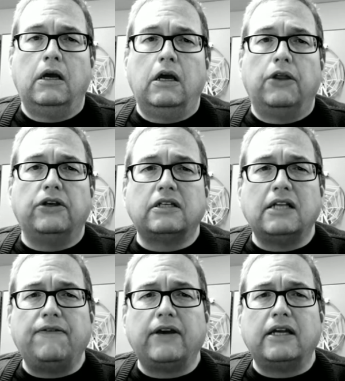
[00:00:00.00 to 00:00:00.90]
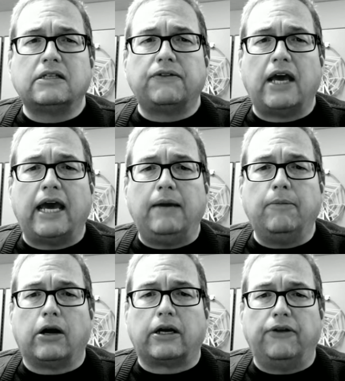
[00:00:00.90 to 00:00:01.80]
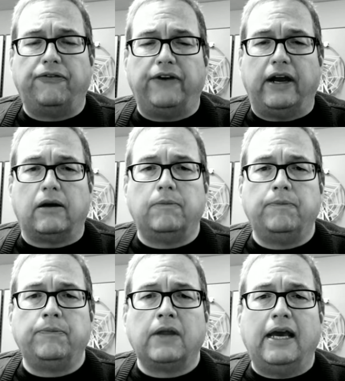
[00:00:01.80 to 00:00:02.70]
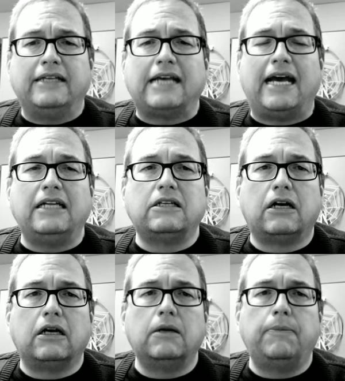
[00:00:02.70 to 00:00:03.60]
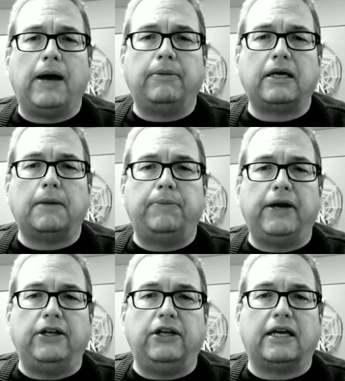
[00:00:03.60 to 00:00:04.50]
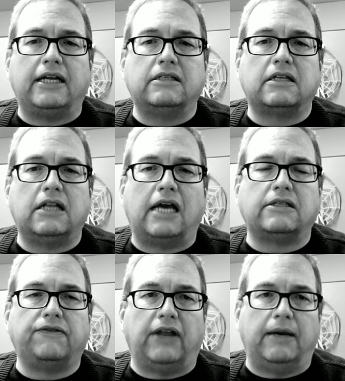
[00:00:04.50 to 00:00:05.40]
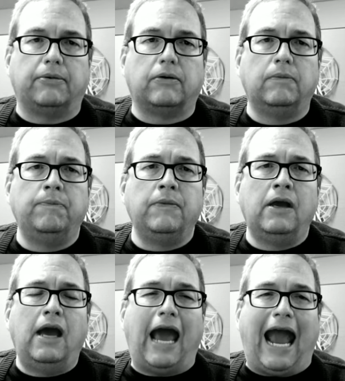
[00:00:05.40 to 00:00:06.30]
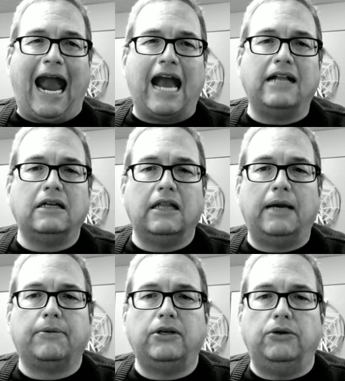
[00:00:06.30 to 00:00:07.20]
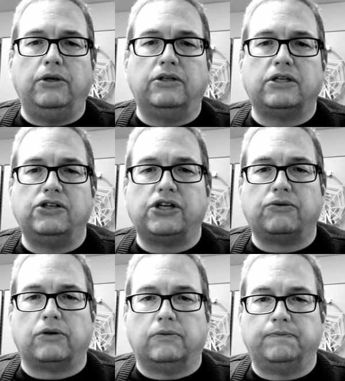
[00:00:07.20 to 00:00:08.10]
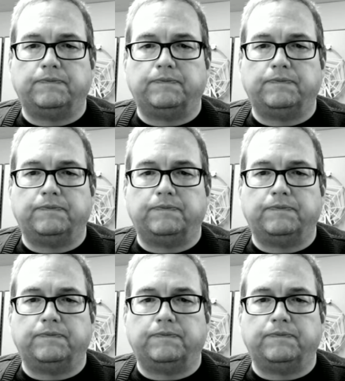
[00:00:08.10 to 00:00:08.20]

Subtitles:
The significance of the Haymarket Affair is that it turned public opinion against the Knights of Labor and labor unions in general.